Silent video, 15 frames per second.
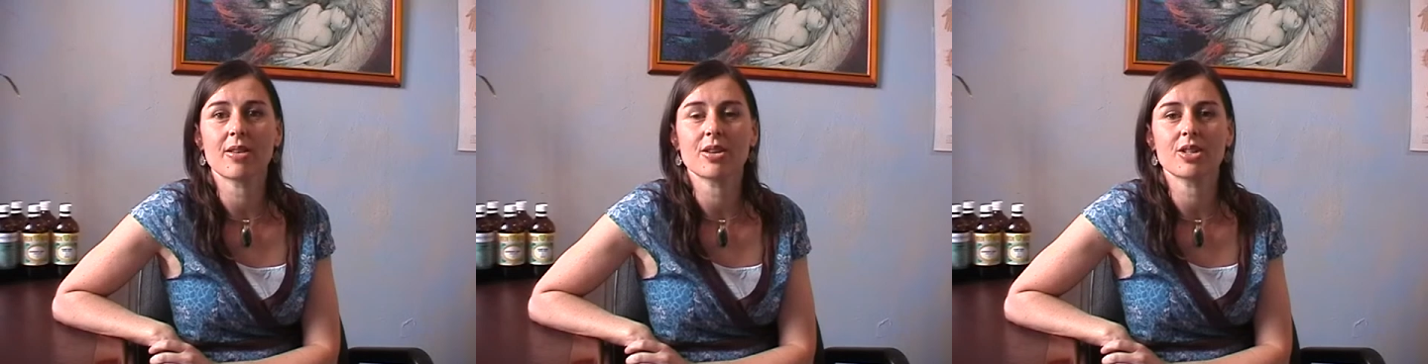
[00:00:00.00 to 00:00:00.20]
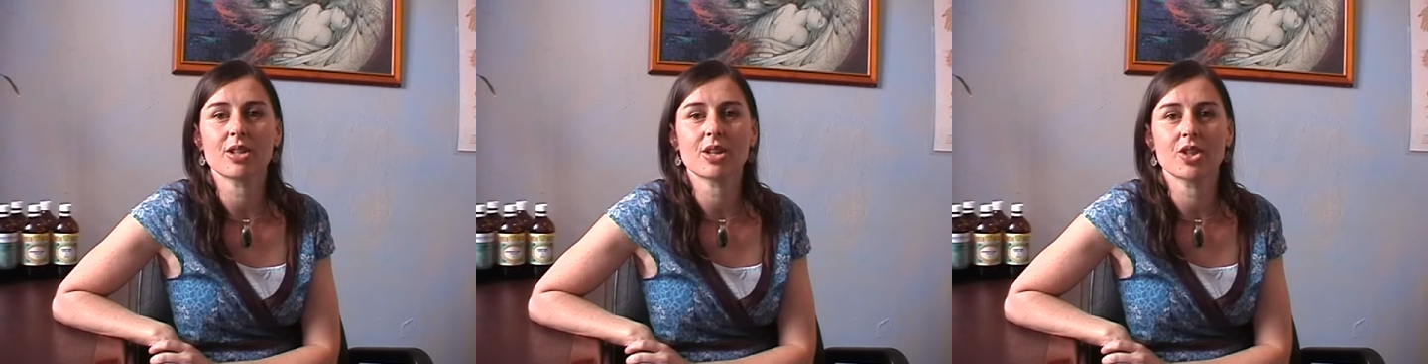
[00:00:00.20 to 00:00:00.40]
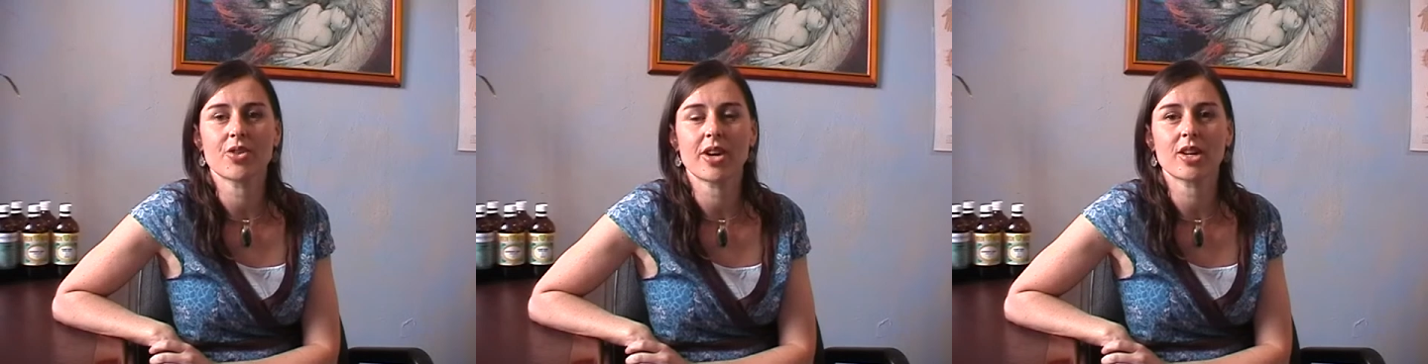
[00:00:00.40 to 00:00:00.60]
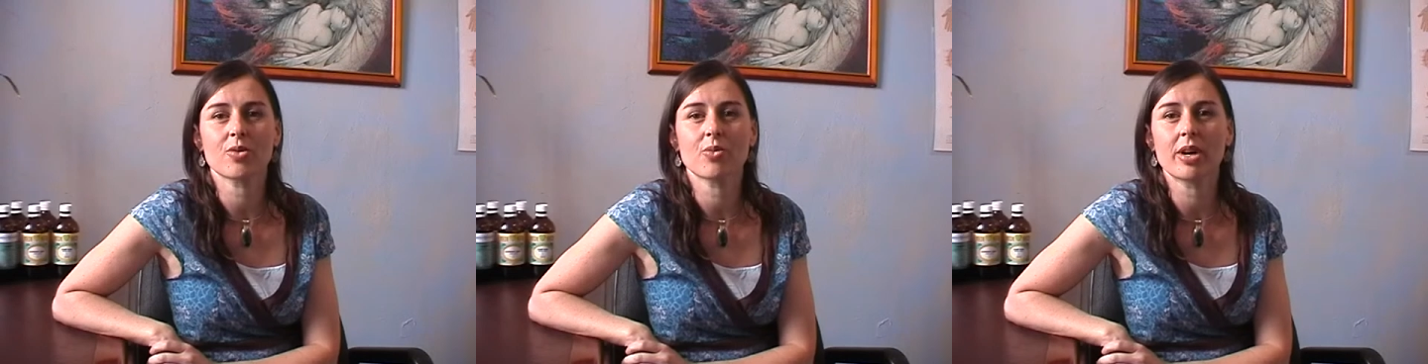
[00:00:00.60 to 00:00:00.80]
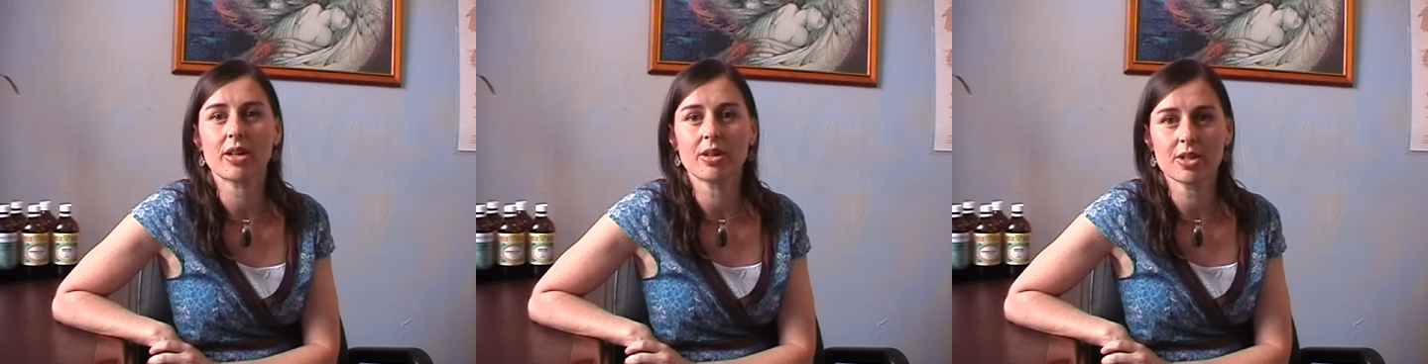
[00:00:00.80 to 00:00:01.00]
it to contract
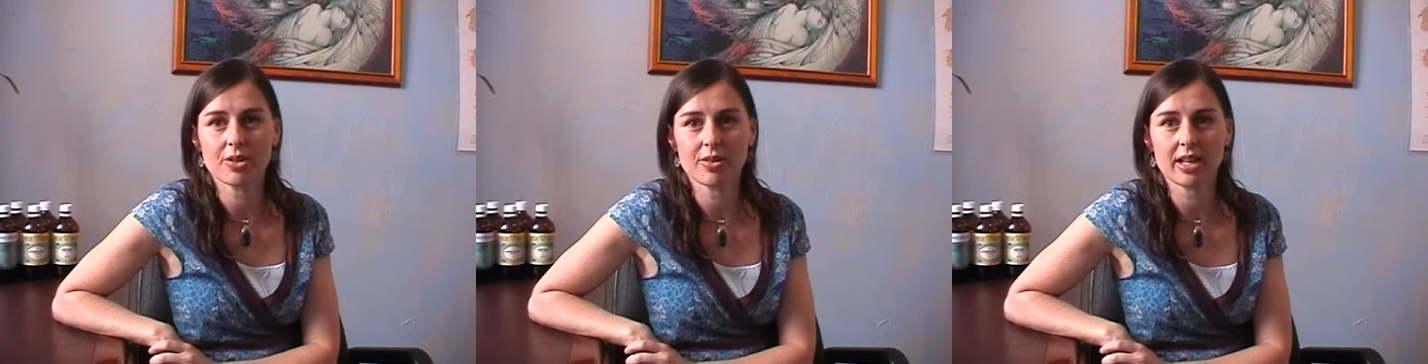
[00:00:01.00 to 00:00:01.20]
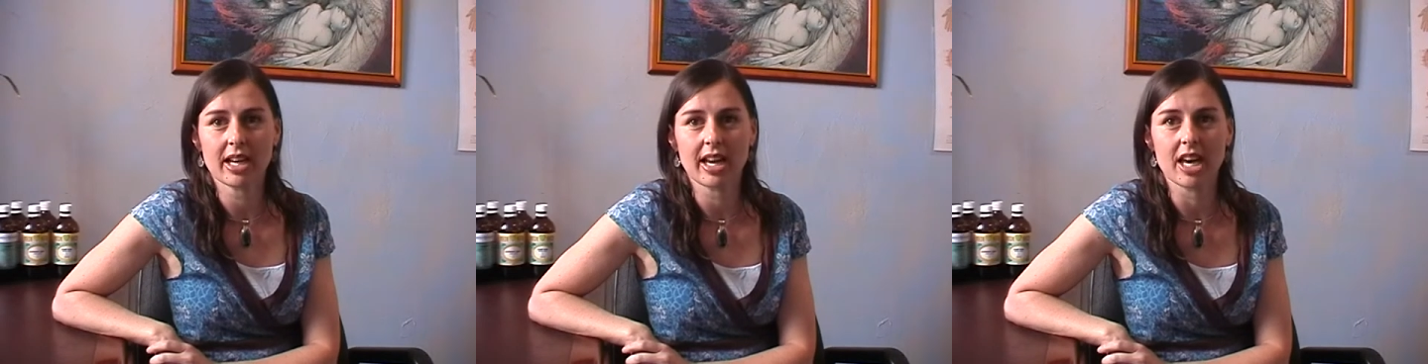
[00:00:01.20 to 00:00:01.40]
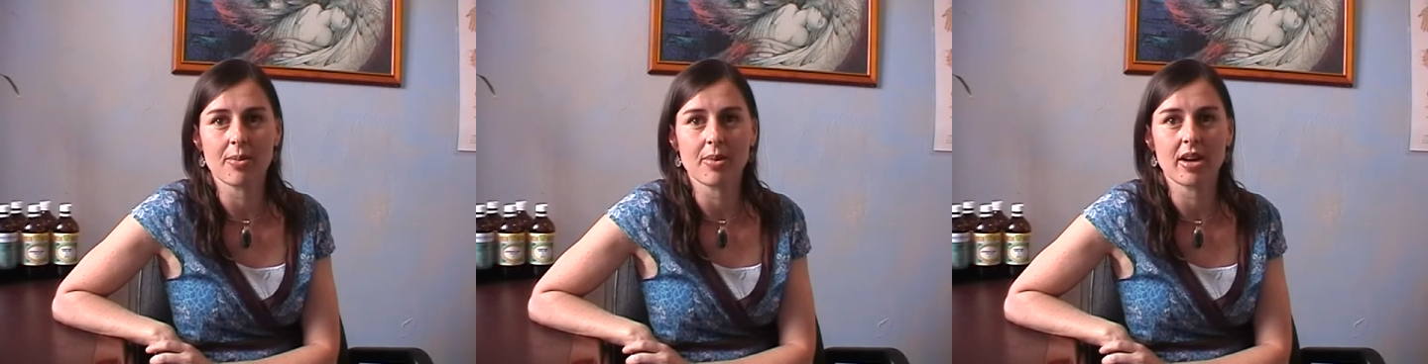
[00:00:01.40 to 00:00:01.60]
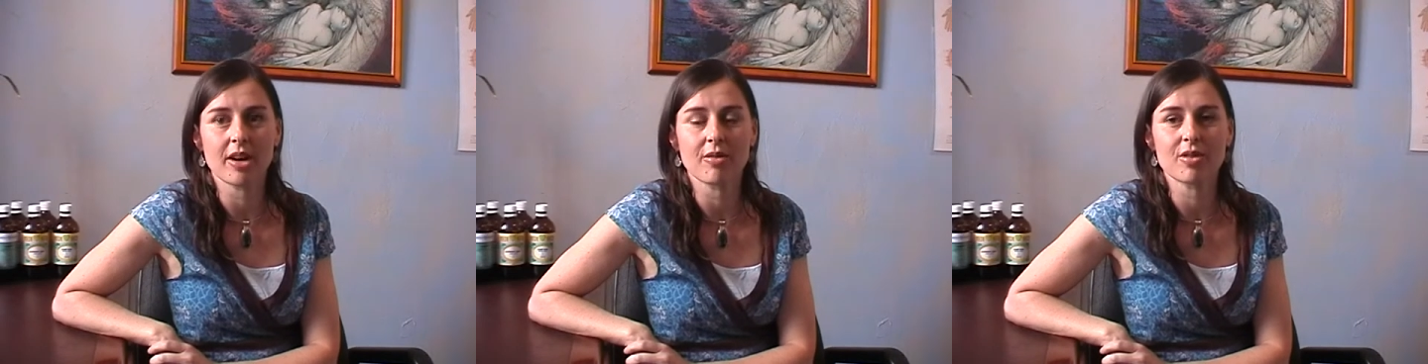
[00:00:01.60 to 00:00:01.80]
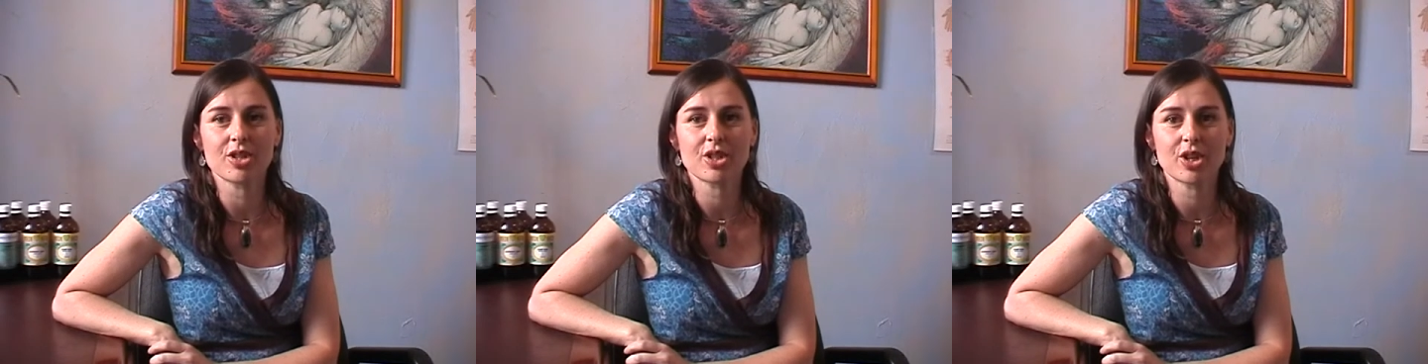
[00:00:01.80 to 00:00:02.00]
well during labour
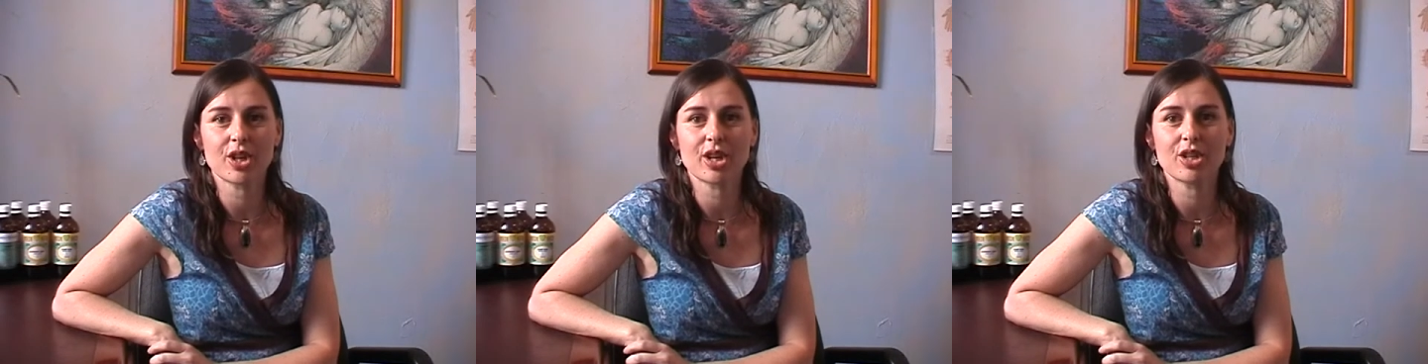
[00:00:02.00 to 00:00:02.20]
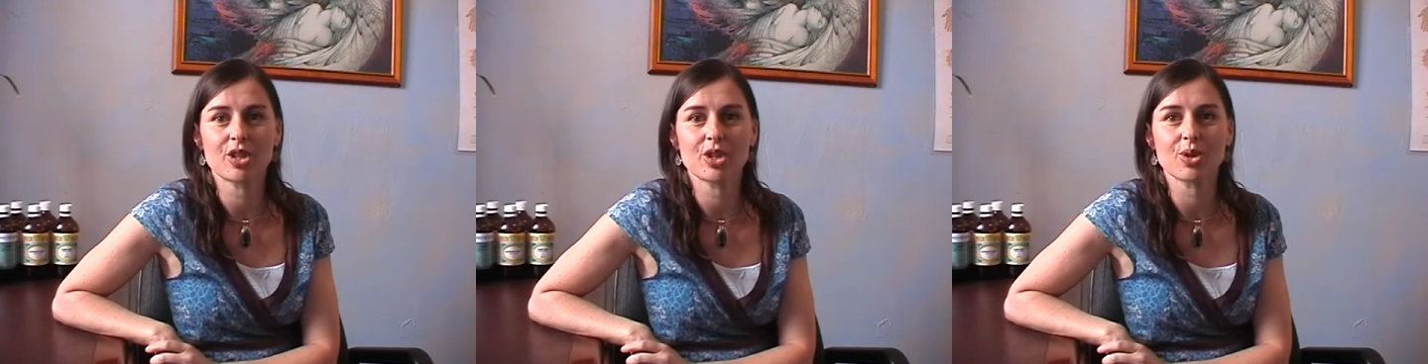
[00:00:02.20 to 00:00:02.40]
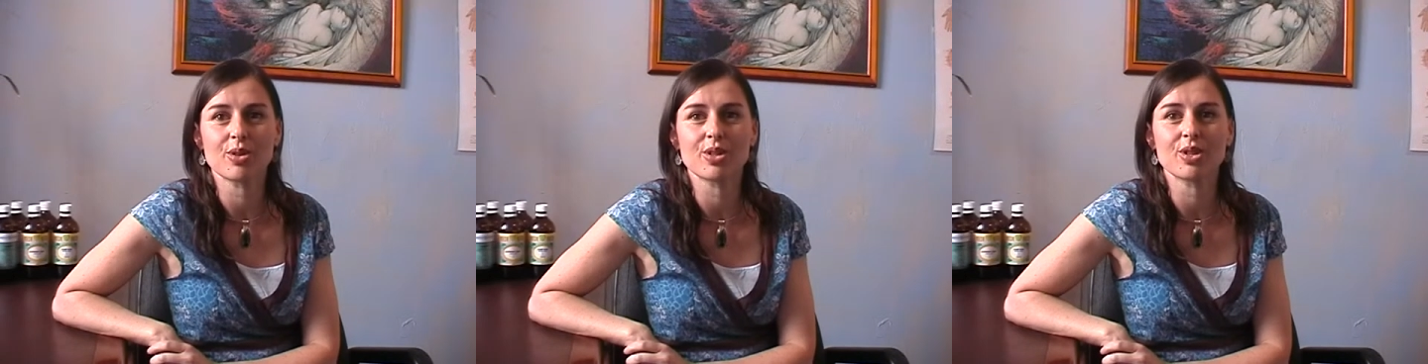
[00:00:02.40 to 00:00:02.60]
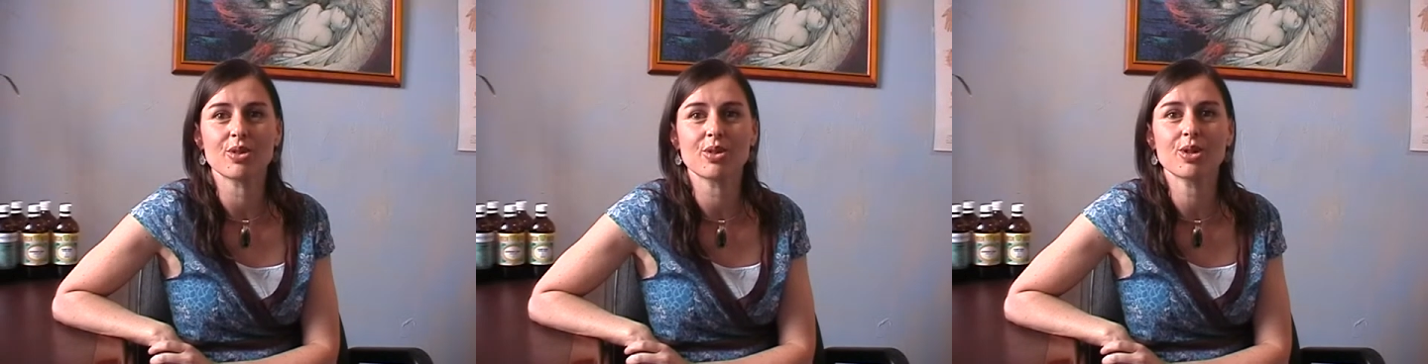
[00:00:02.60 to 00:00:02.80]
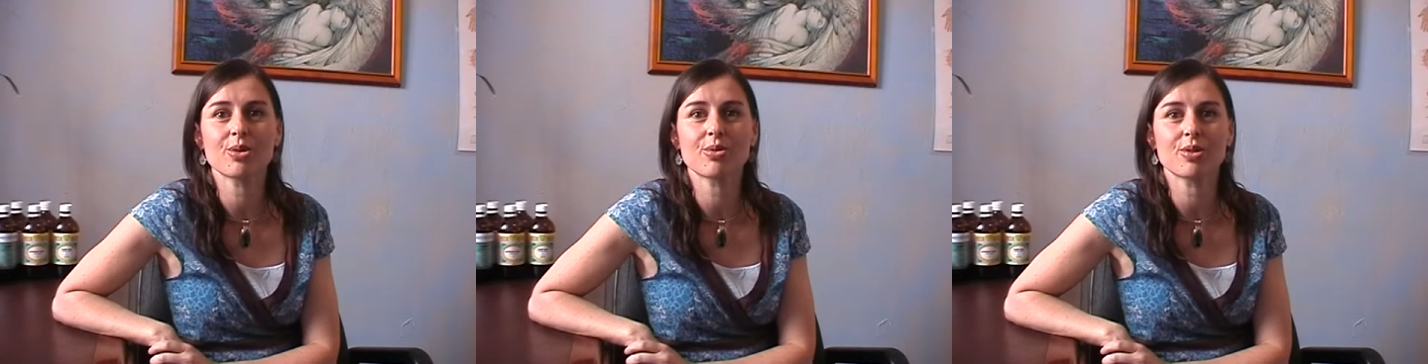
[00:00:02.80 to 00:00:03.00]
and return it to its
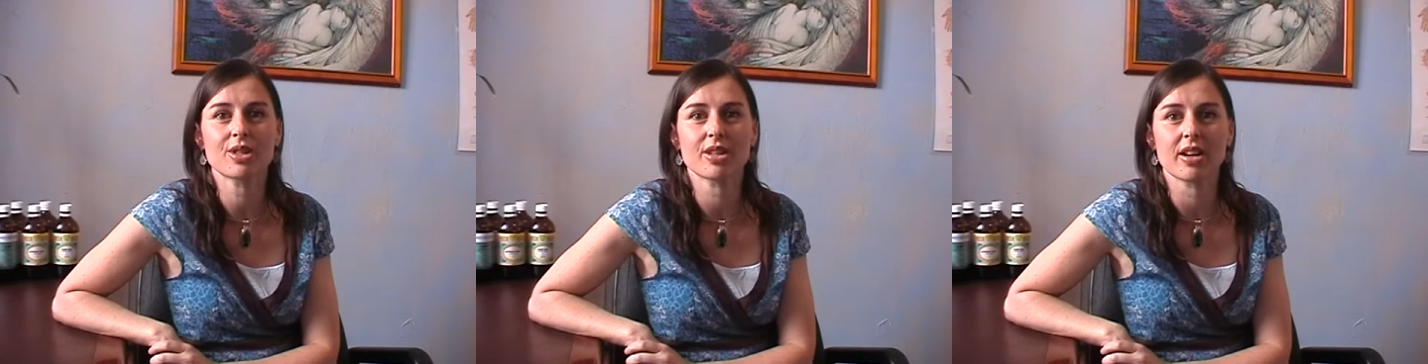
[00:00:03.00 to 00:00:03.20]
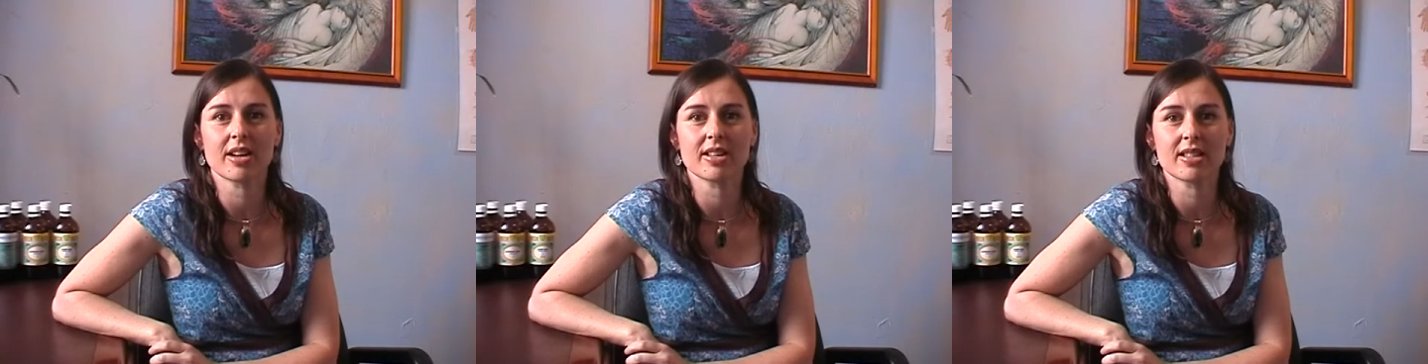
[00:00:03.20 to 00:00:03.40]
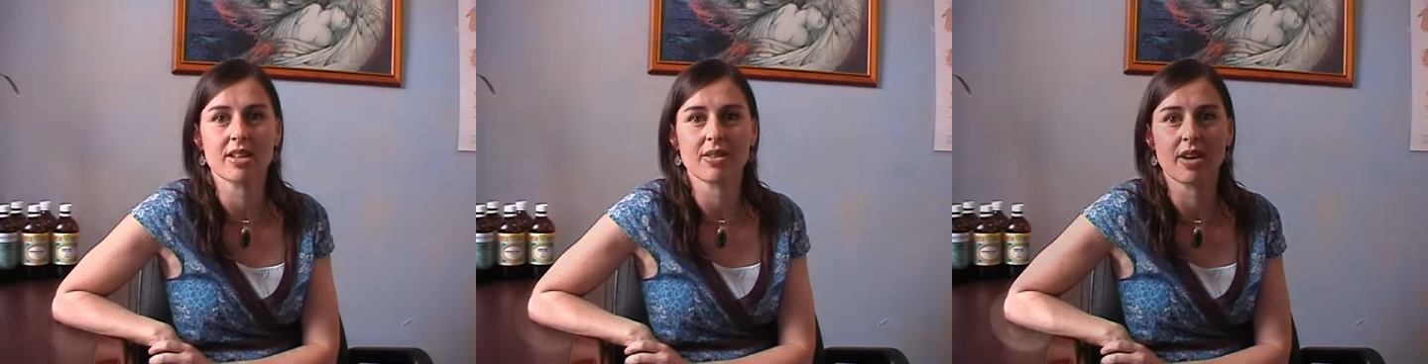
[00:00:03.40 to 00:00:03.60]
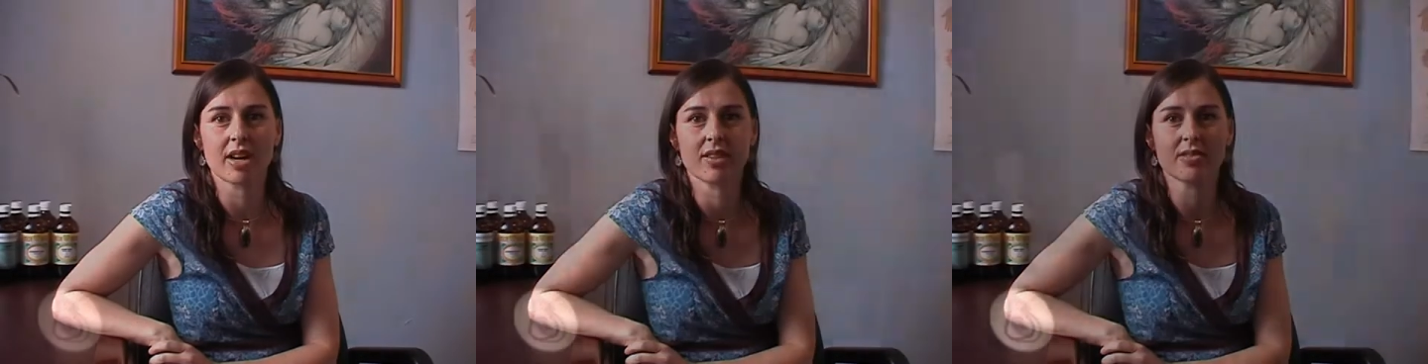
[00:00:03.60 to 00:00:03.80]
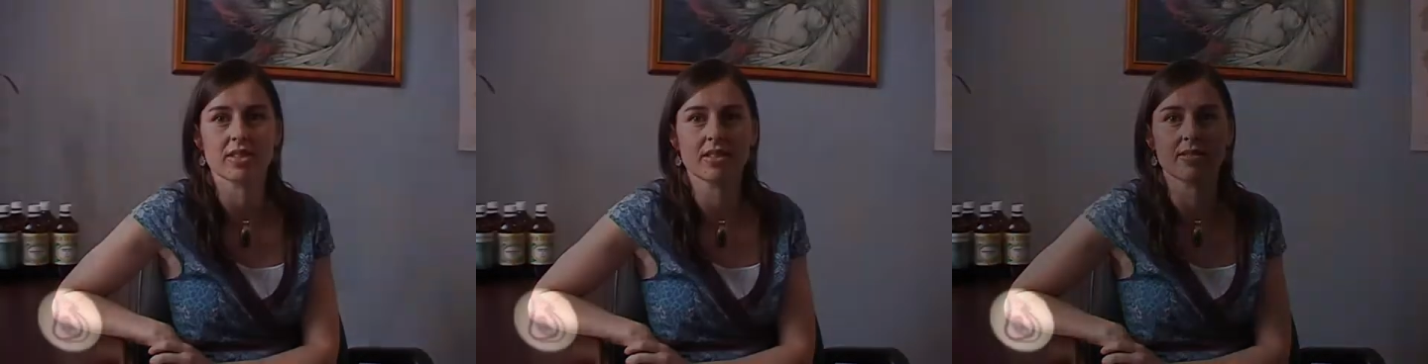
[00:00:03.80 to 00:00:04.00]
usual size
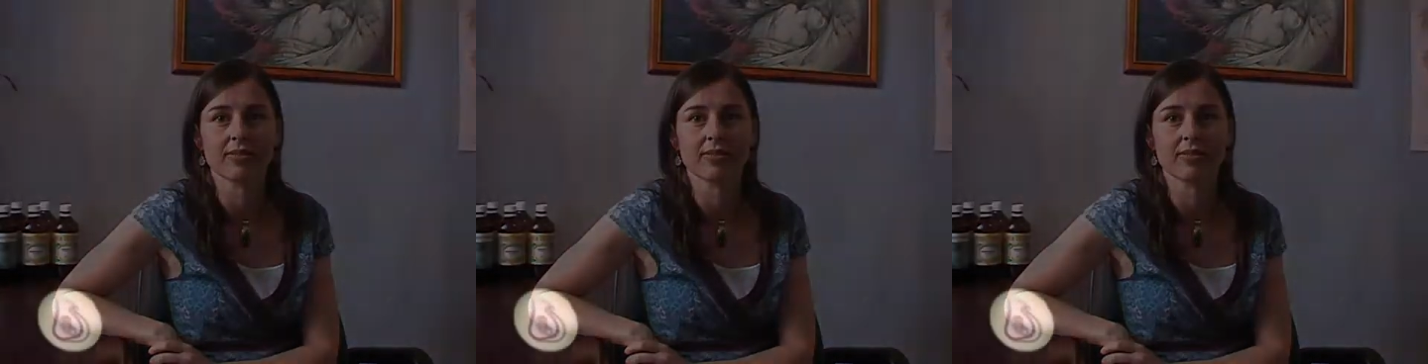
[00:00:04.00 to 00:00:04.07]
thereafter.